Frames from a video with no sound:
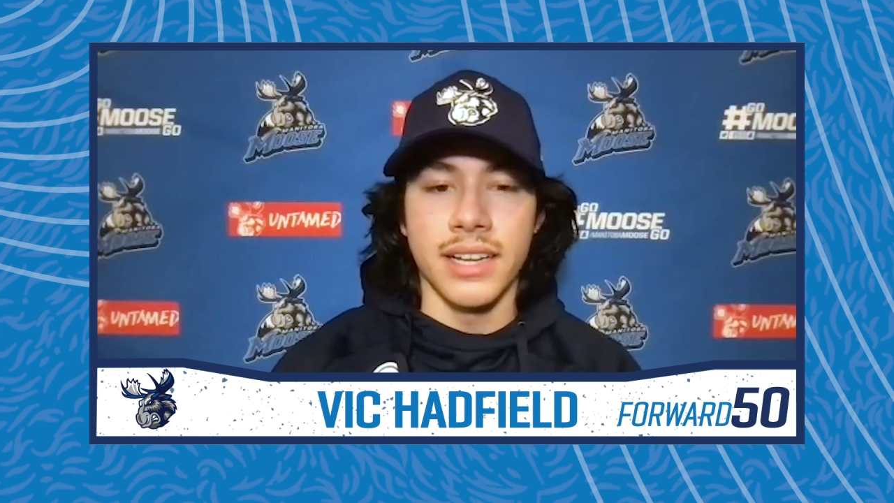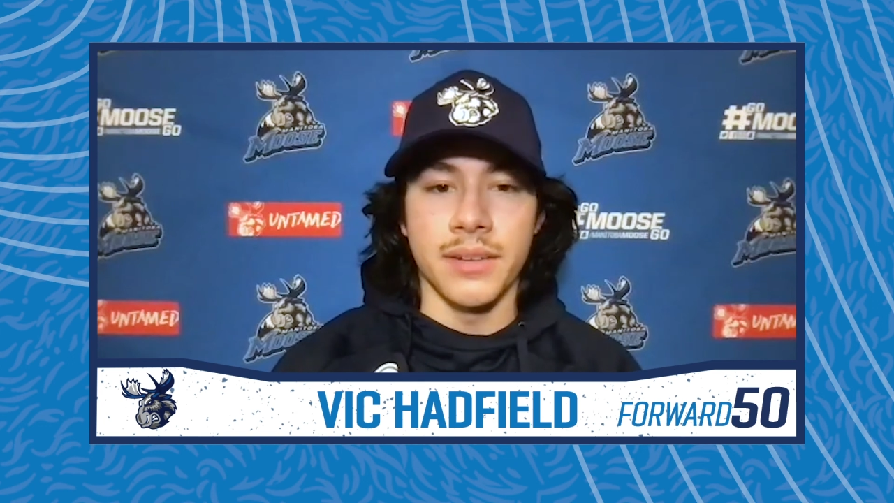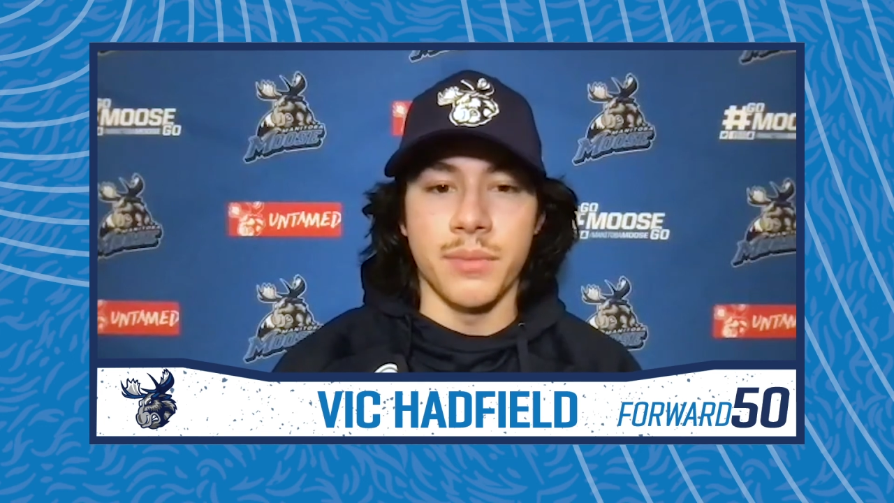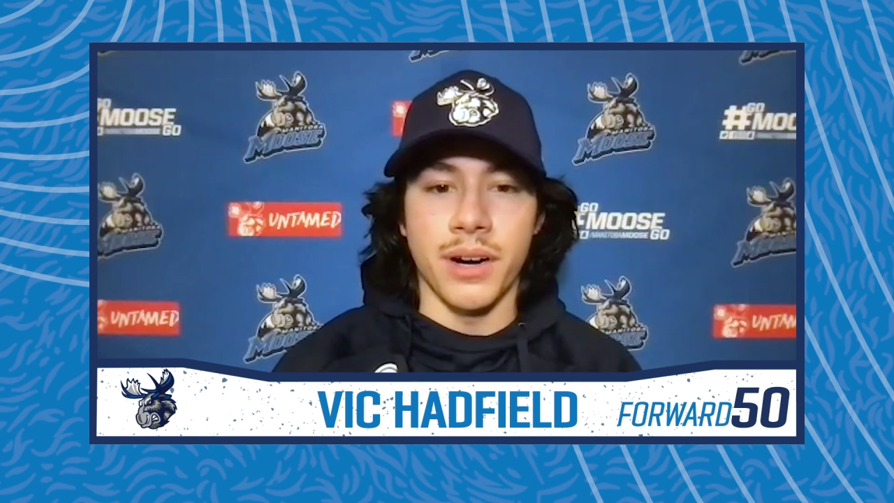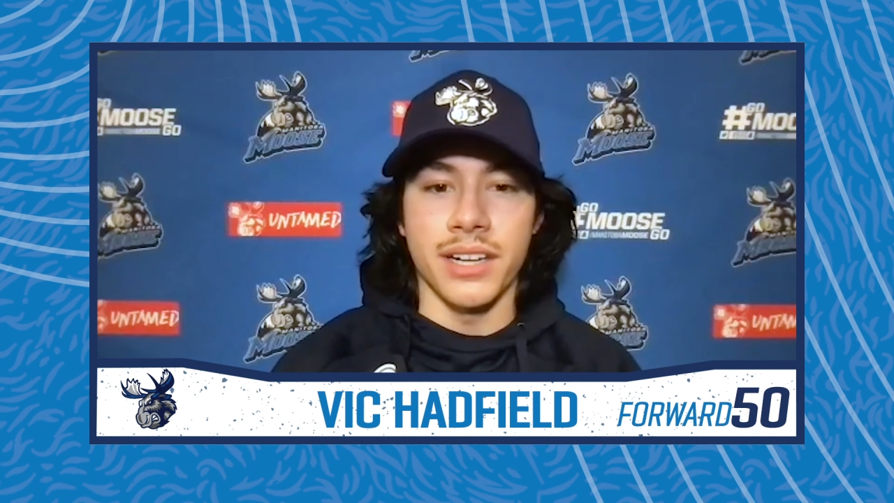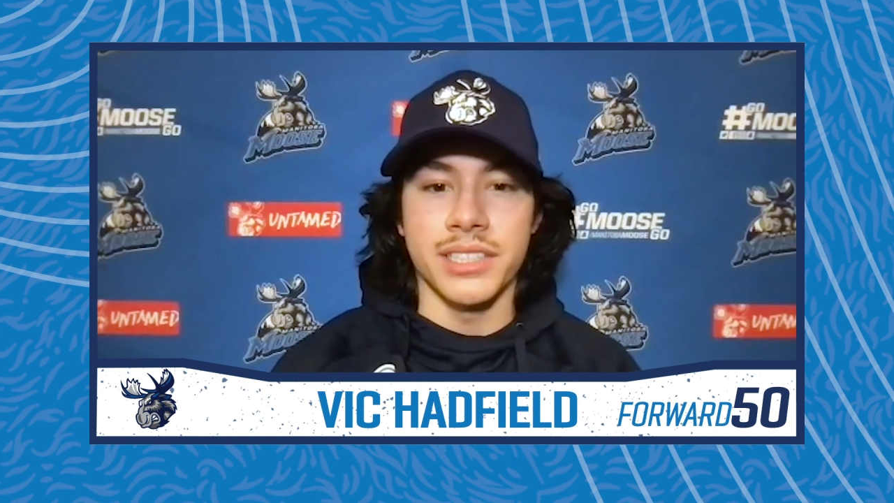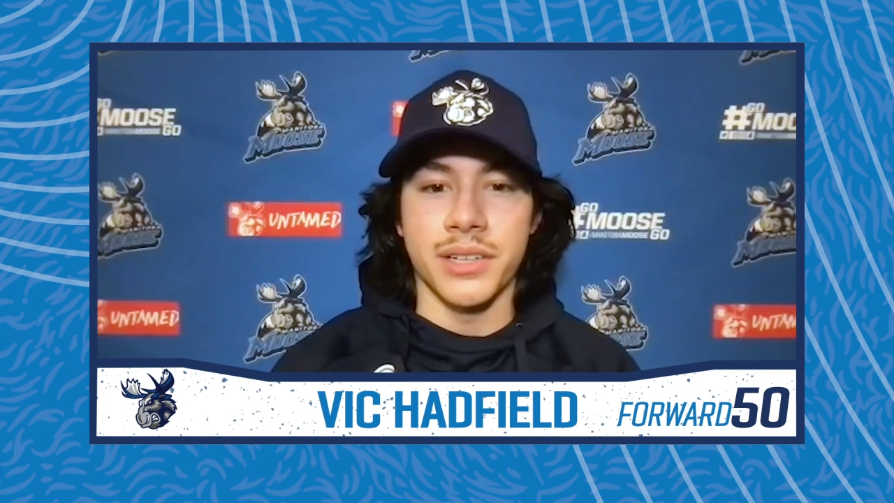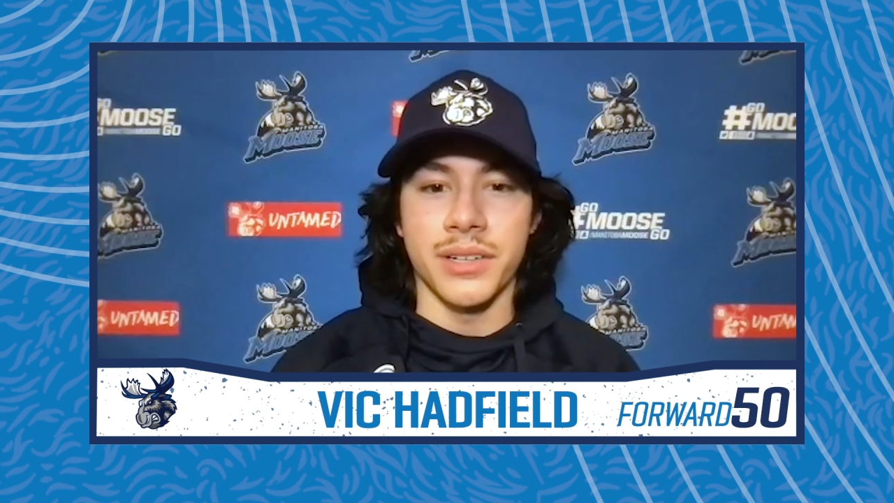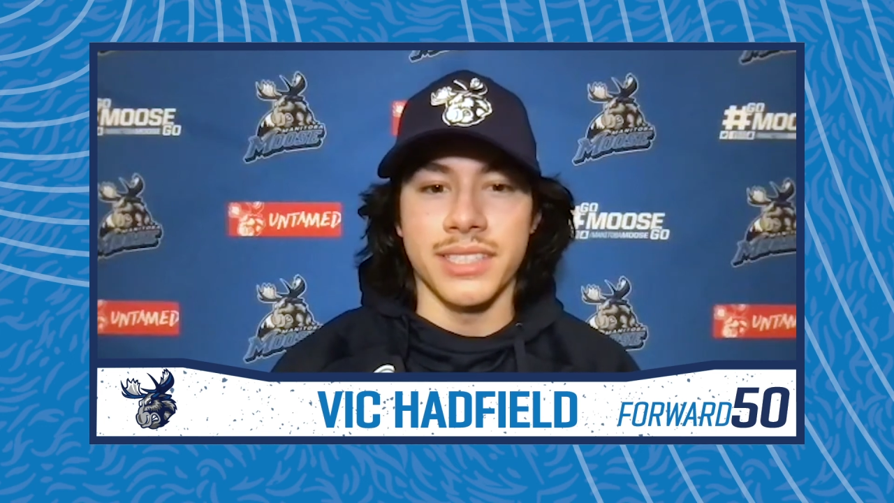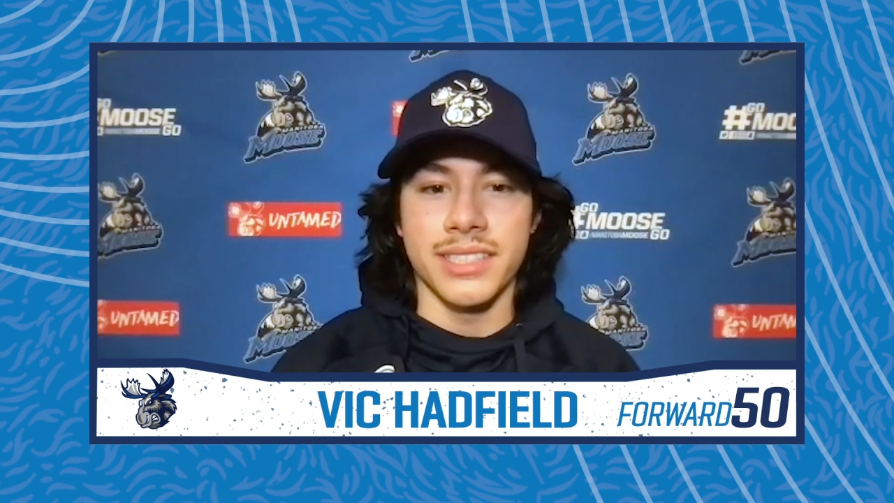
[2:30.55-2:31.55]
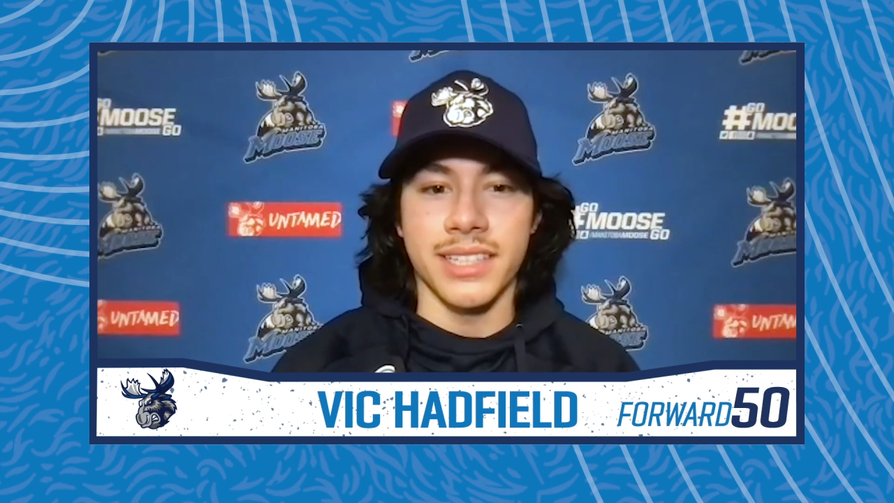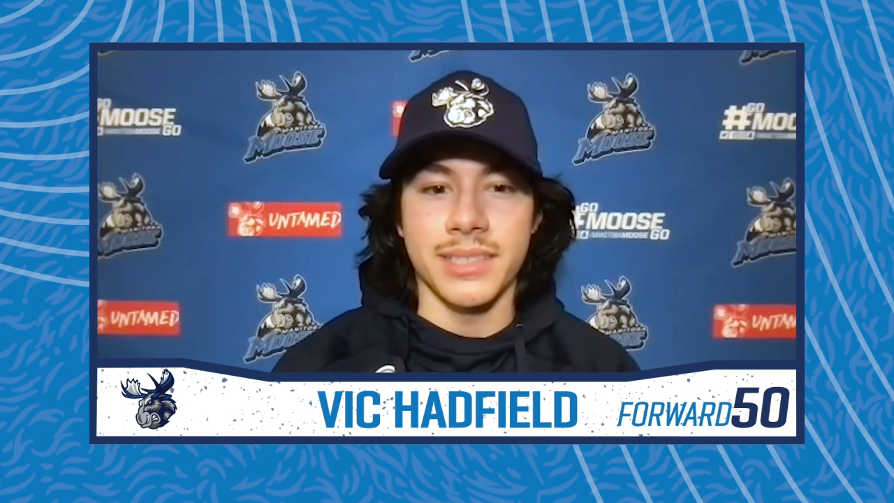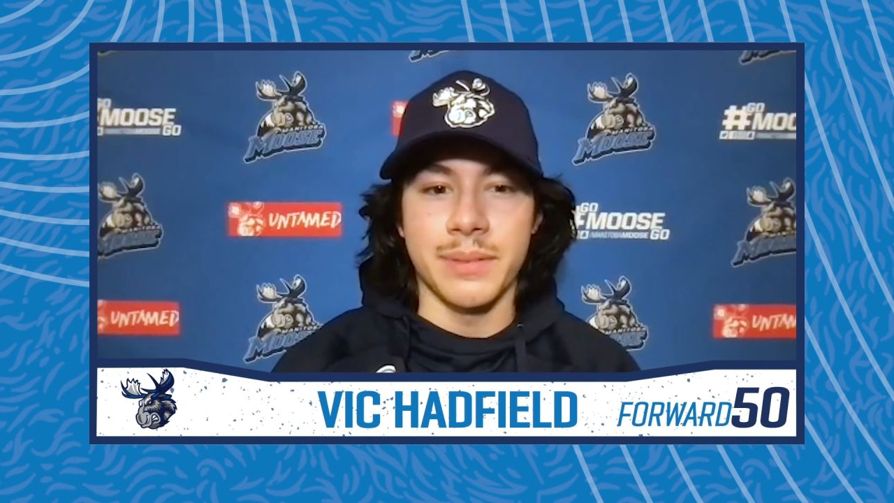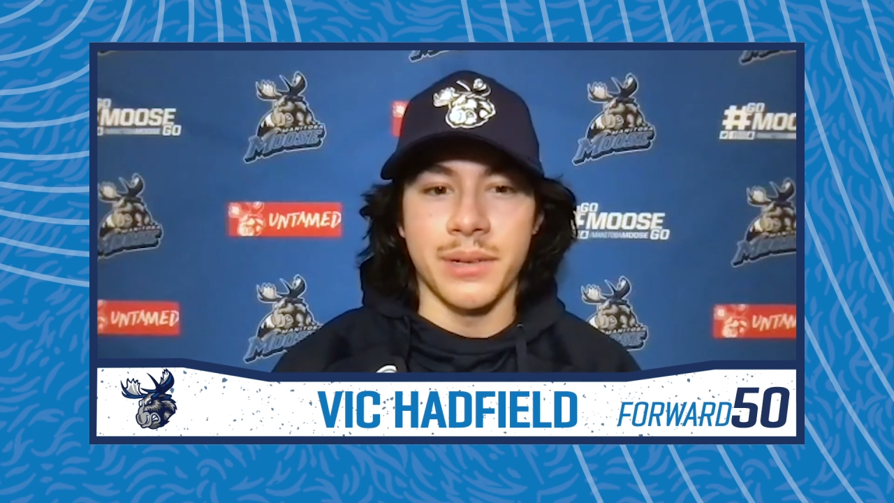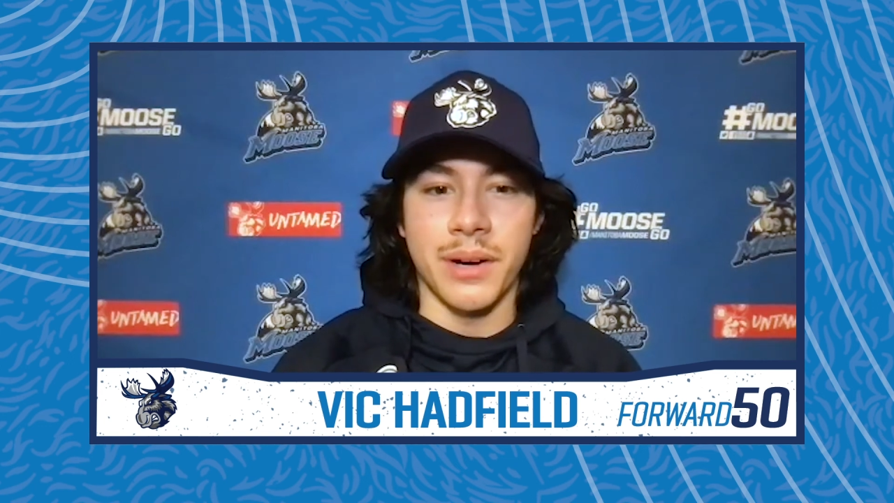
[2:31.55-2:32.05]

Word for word: in March, so it's it's been